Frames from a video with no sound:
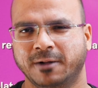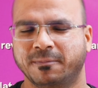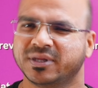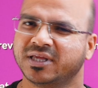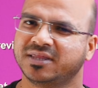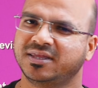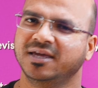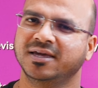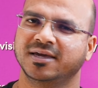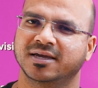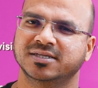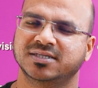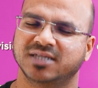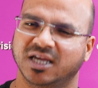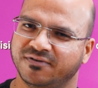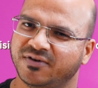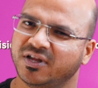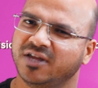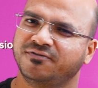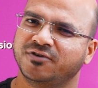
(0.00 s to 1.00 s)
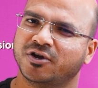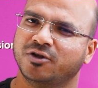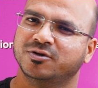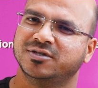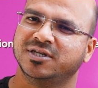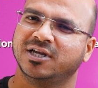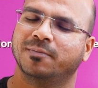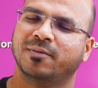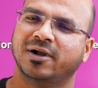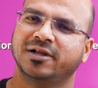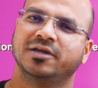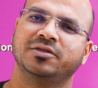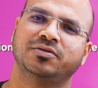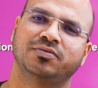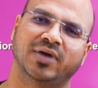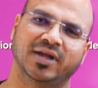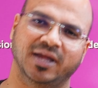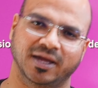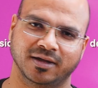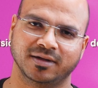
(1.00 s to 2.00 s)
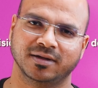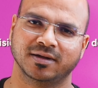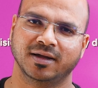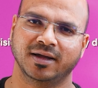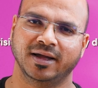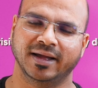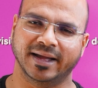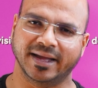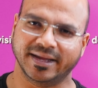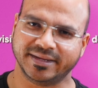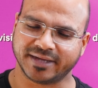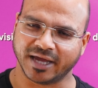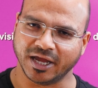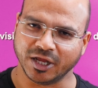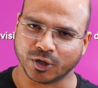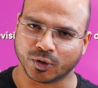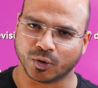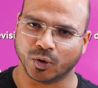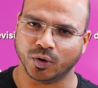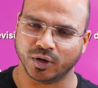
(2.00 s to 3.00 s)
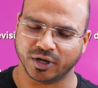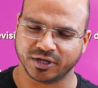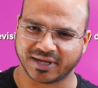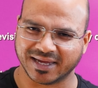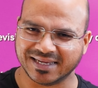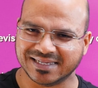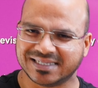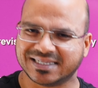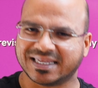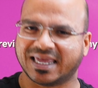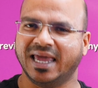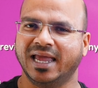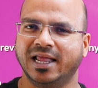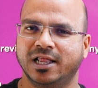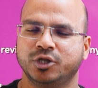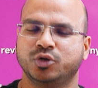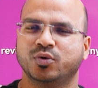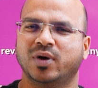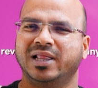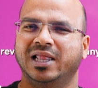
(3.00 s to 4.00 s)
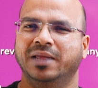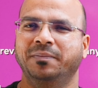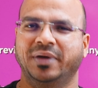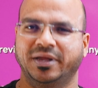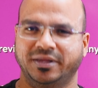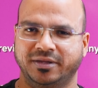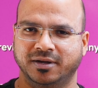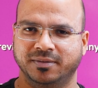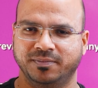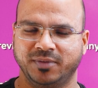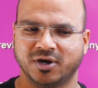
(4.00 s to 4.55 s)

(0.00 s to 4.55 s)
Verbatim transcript: But the thing is, even if you're using multi-threading, it can go, it can scale to a limit.